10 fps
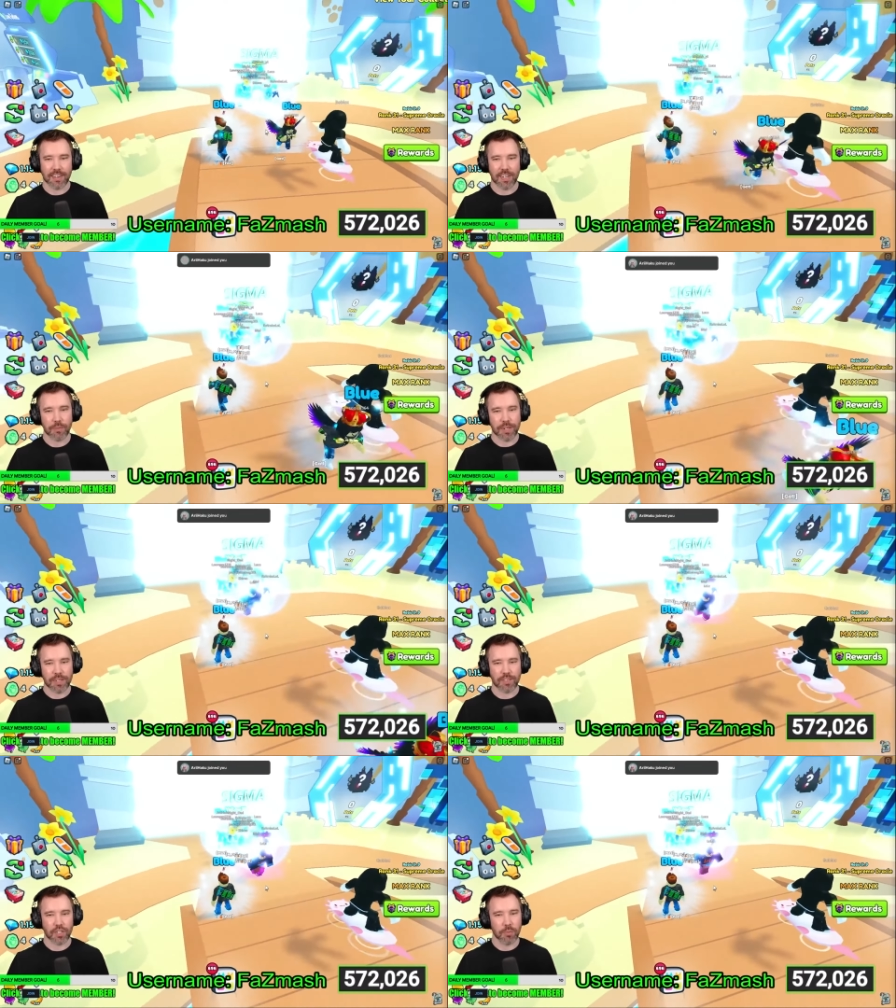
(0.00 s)
going to
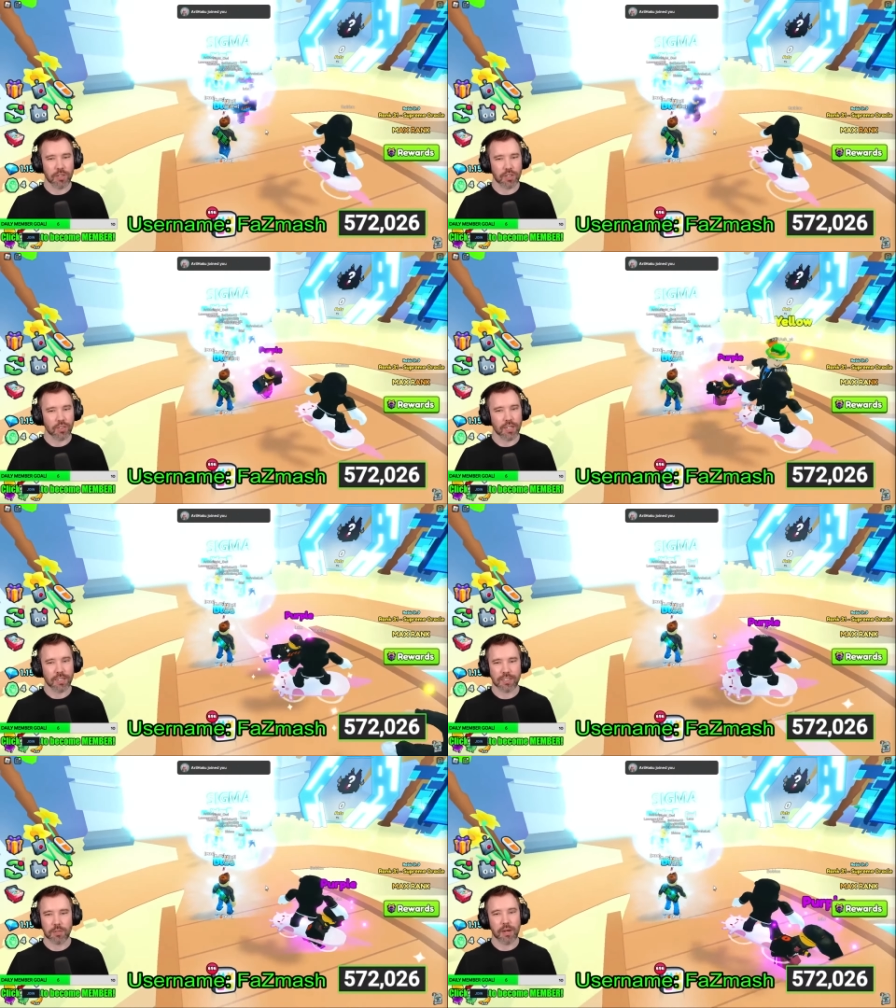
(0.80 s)
bring so much
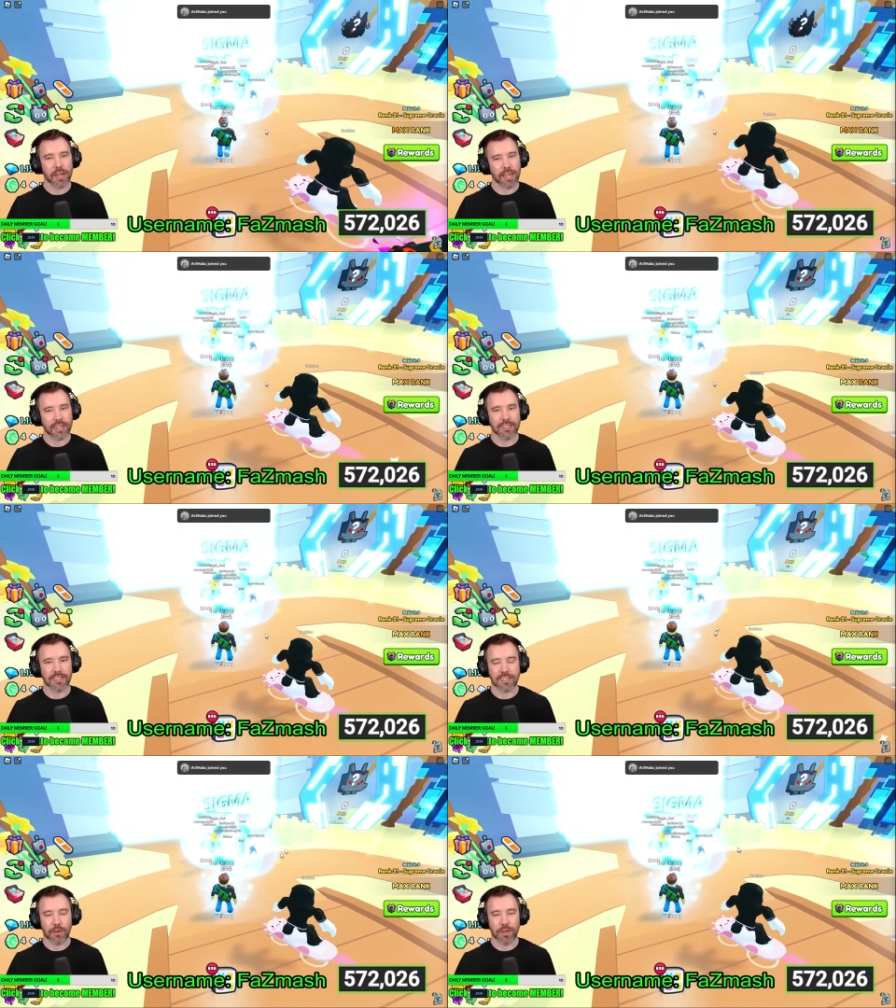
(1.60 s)
luck to my eggs
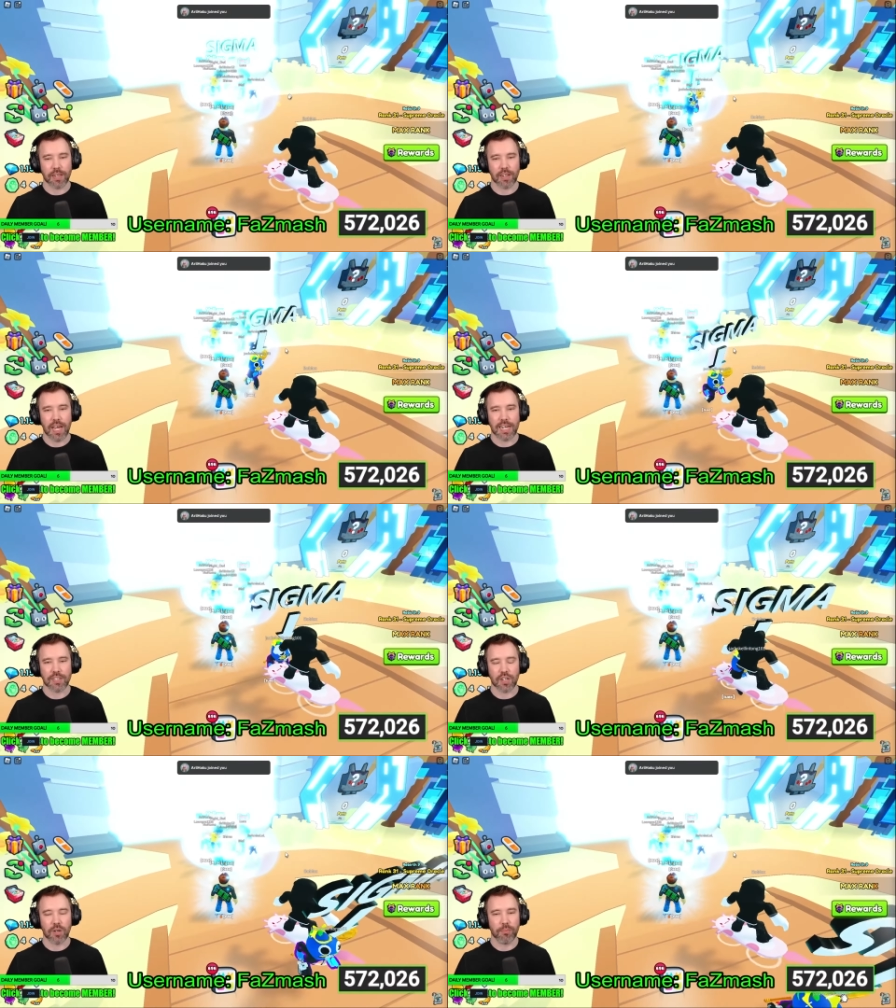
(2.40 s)
so that we can
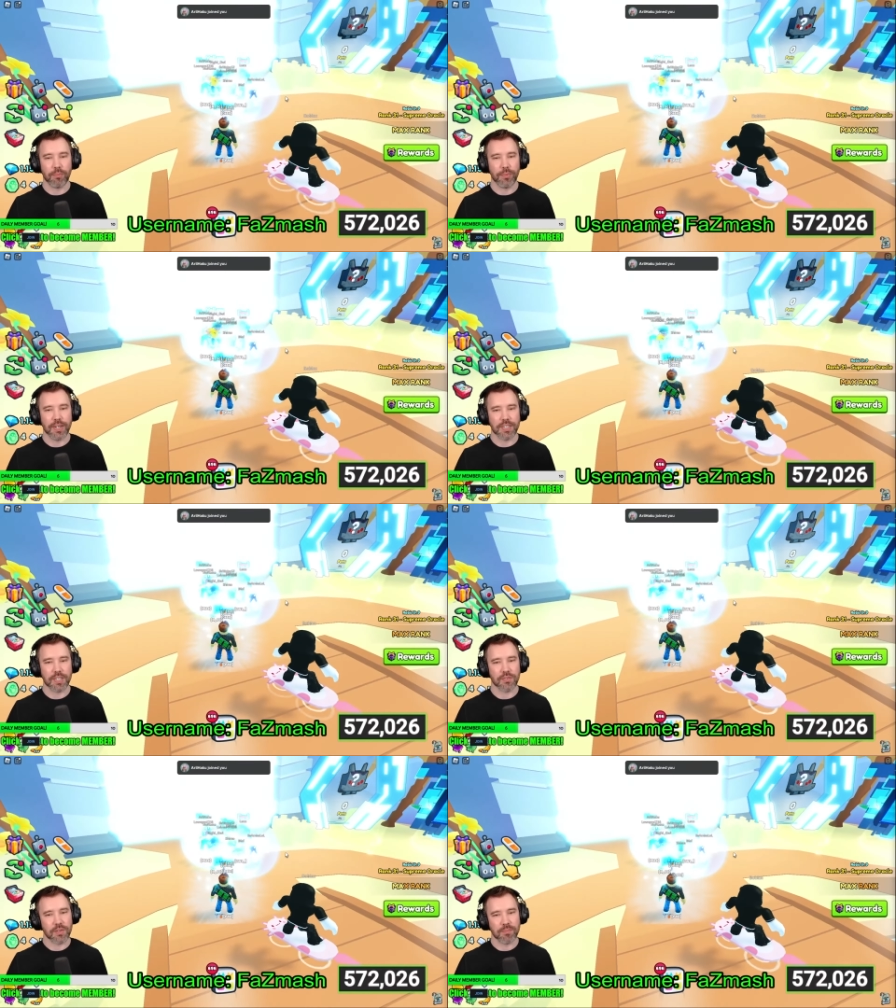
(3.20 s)
hatch a bunch
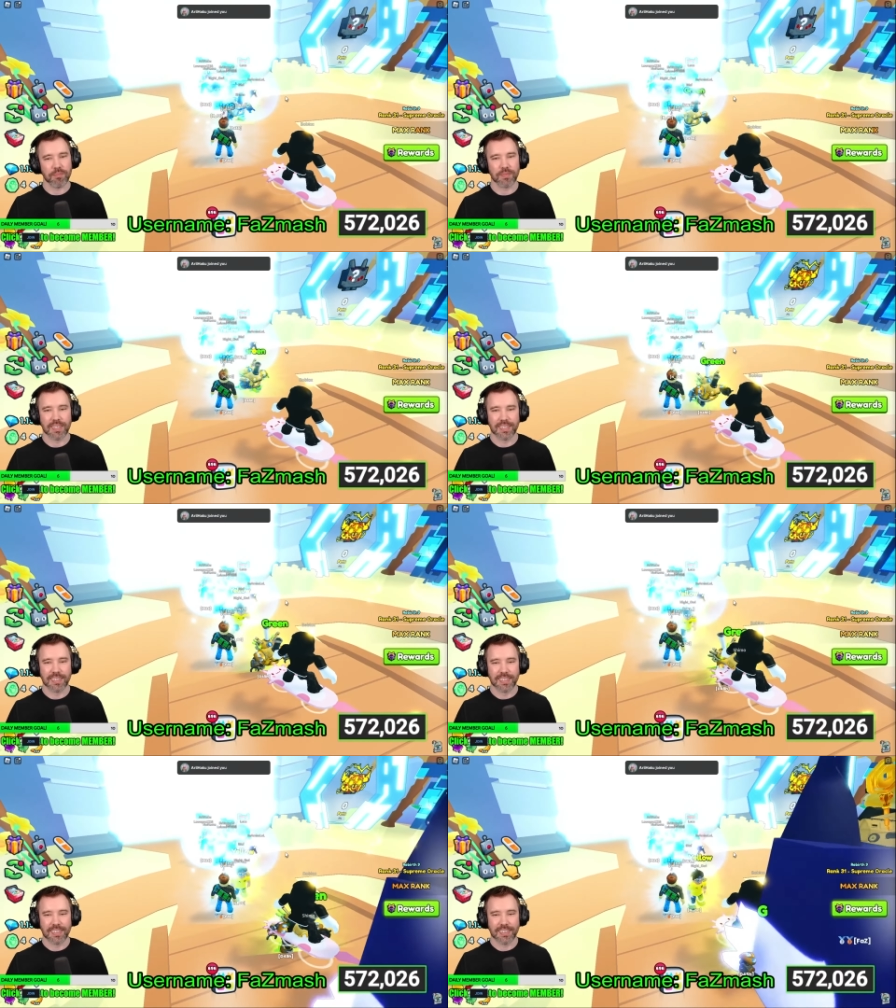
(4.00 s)
of them.
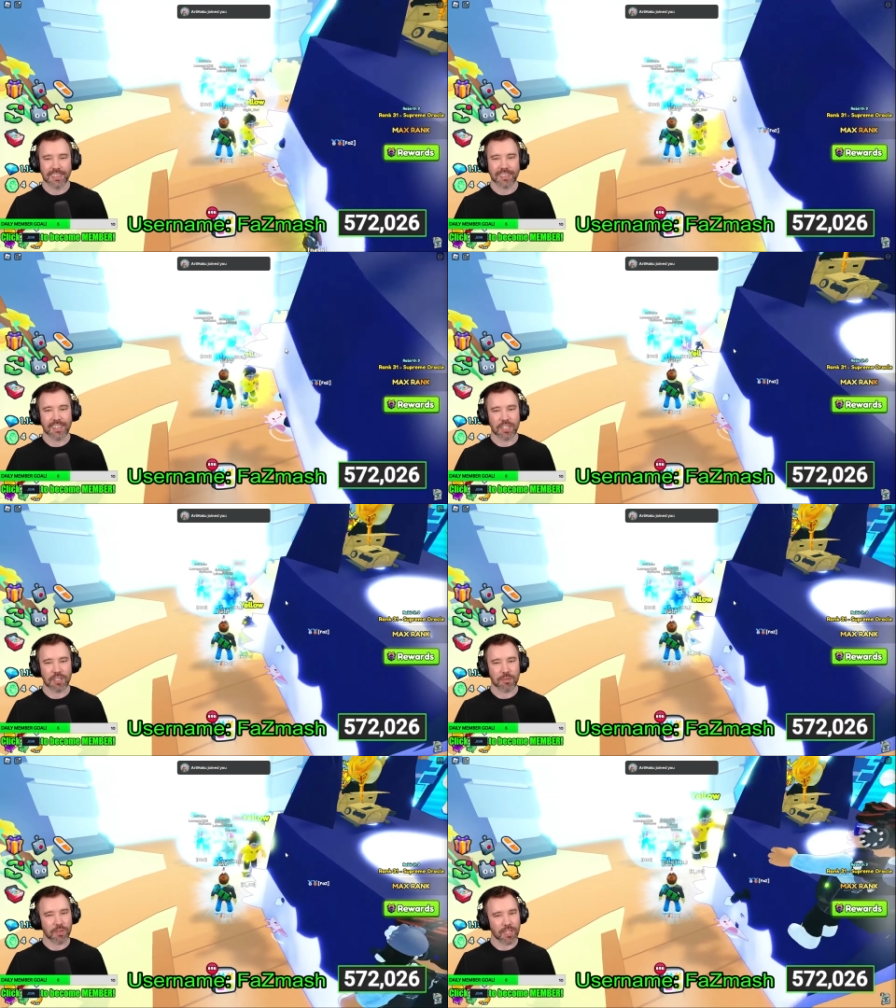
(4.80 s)
Look at all these
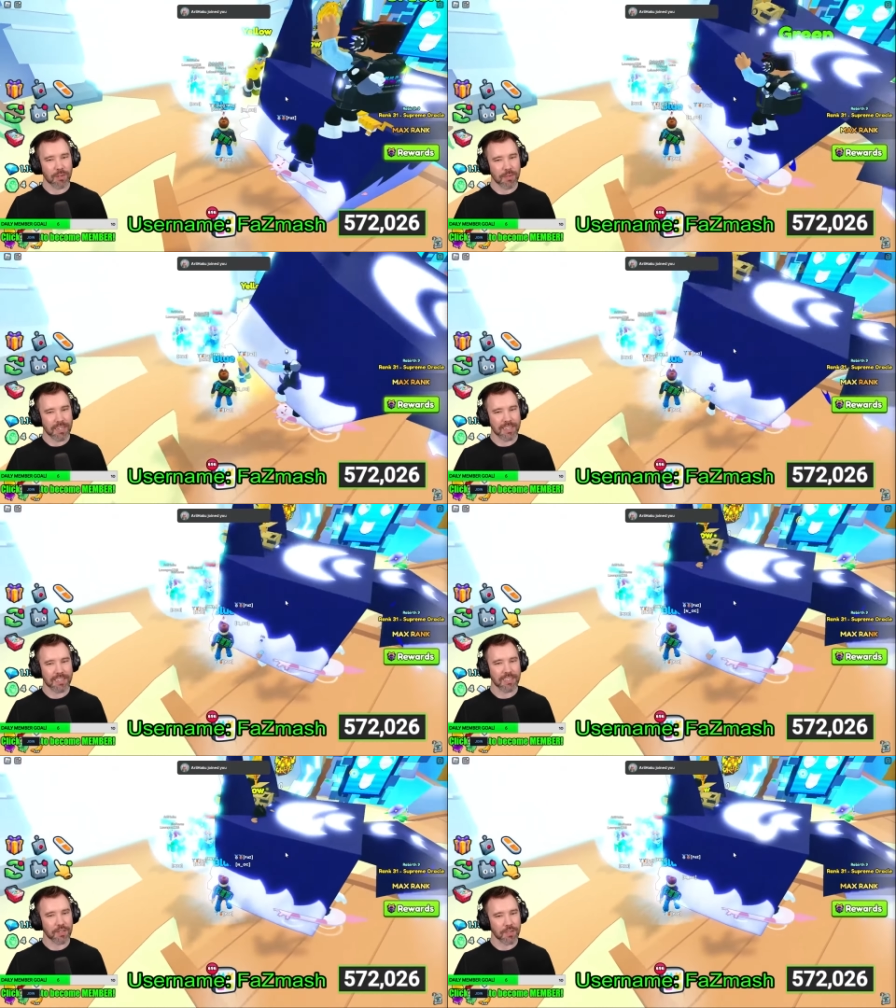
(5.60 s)
people coming in the
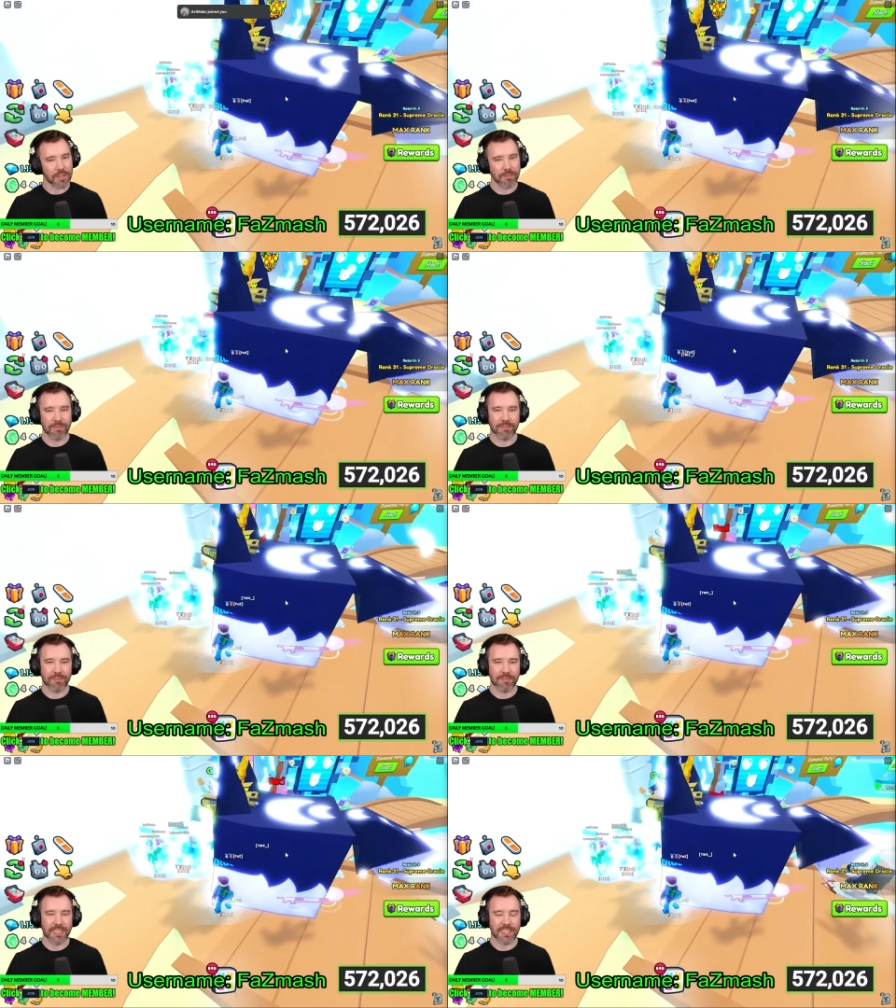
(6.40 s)
server.
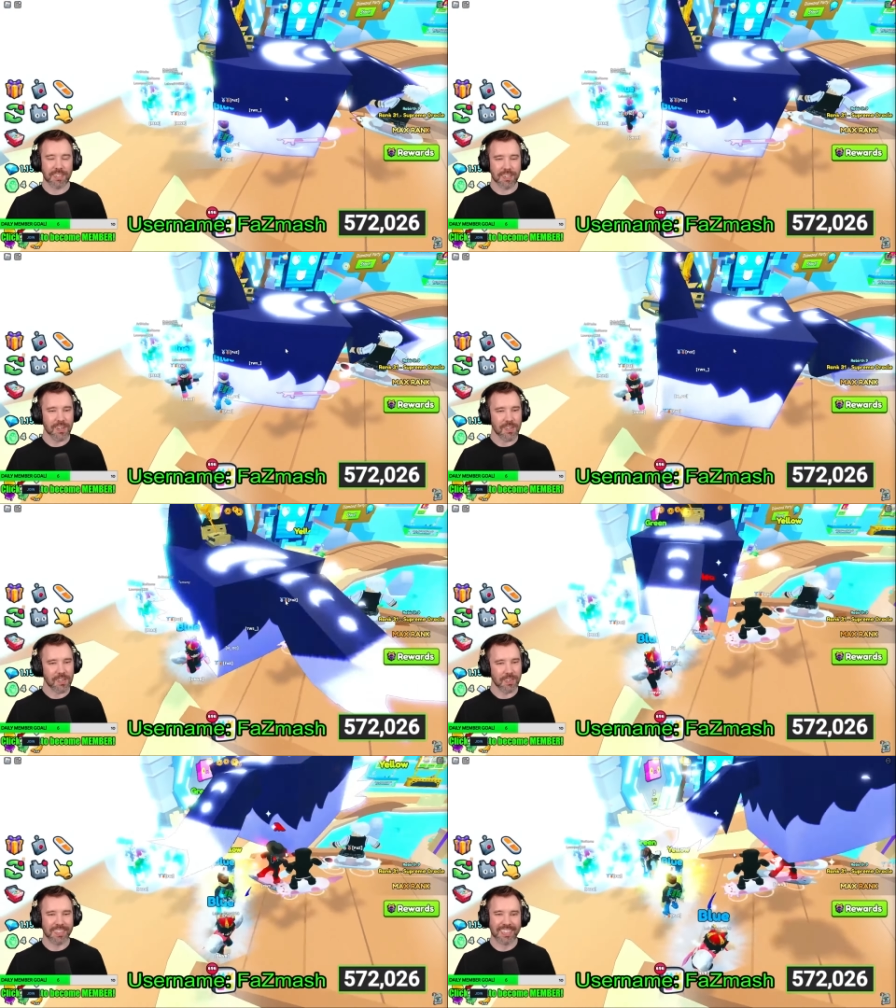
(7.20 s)
Let's
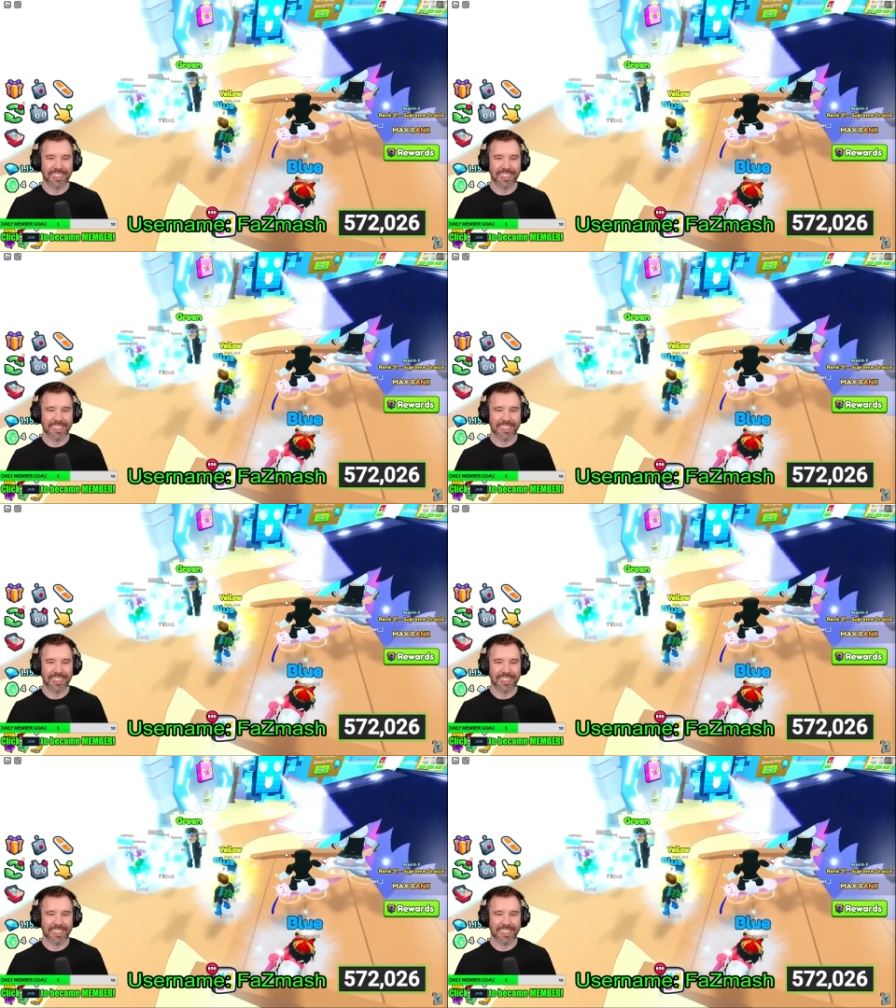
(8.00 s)
go.